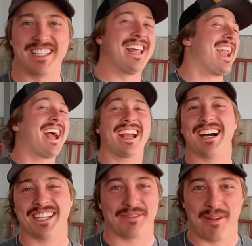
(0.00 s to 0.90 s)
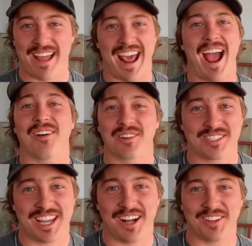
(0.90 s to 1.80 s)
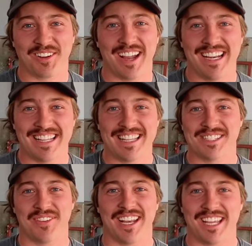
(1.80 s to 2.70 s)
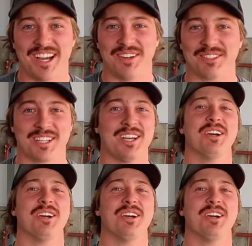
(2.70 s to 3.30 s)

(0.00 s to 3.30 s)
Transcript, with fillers: and then I gotta spend hours color grading these videos.